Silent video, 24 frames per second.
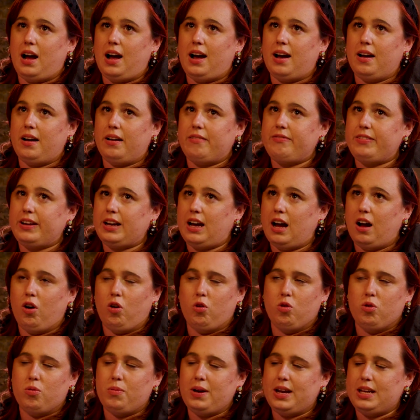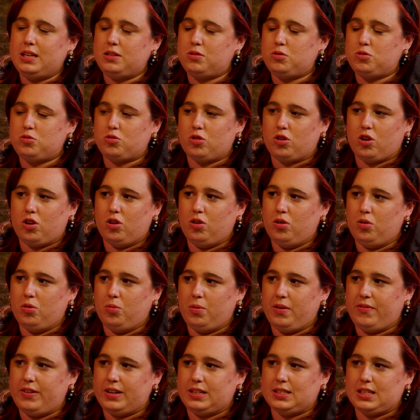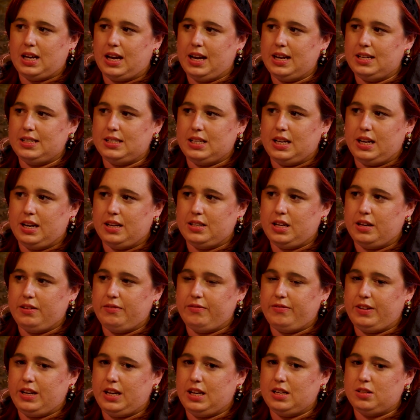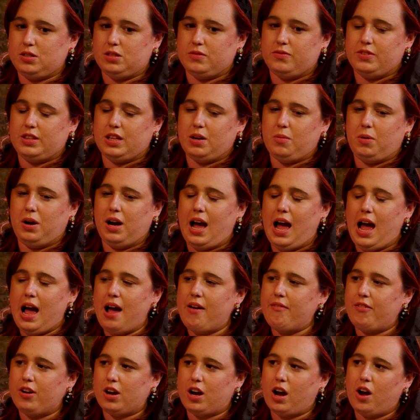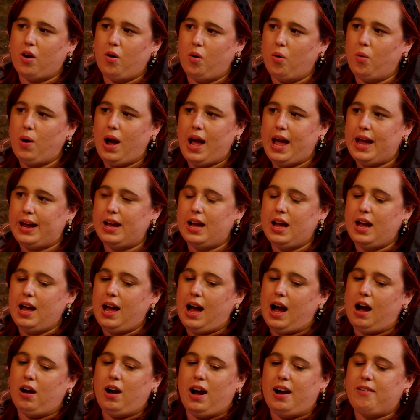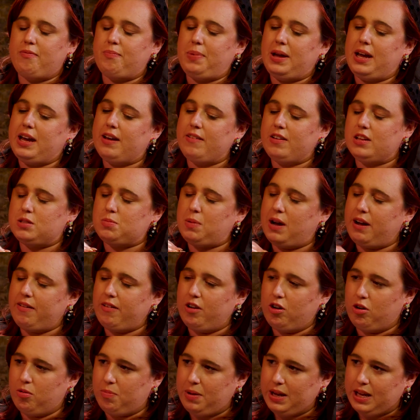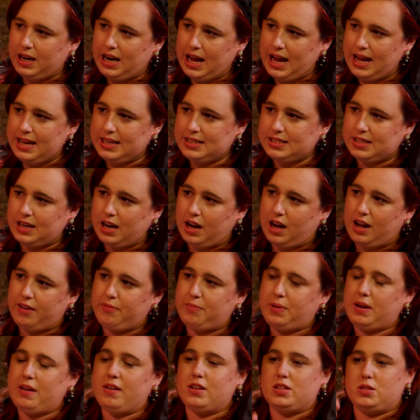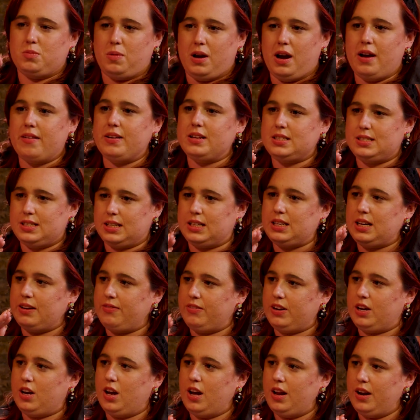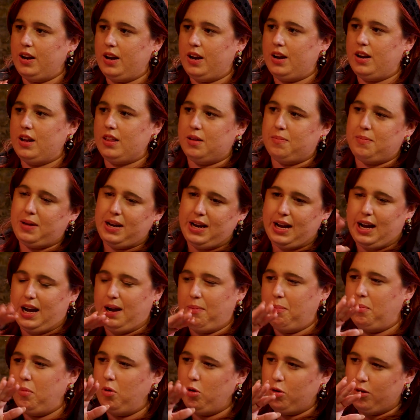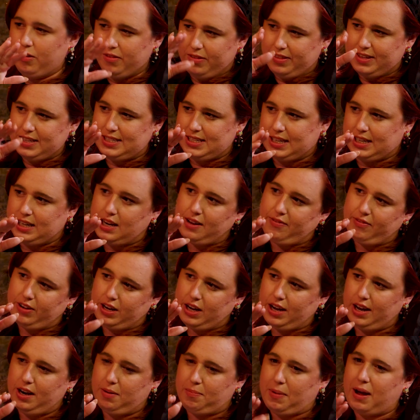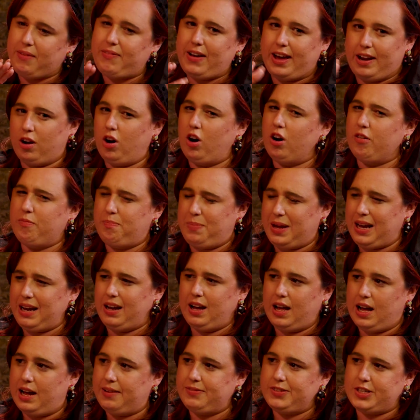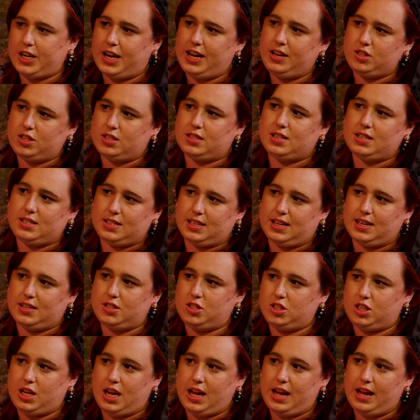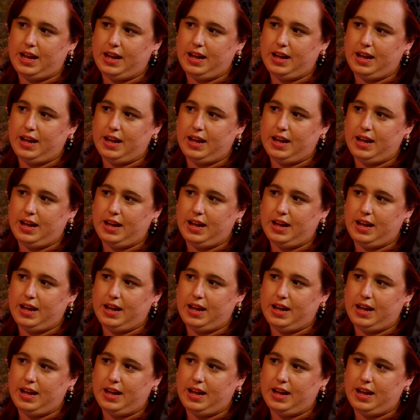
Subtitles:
I think I'll always struggle with anxiety. I don't think it's something that will ever go away. I'll have periods where it'll be less, and I'll have periods where it's significant. And at the minute, I'm more in the significant, but I've had a lot of big life changes this last year.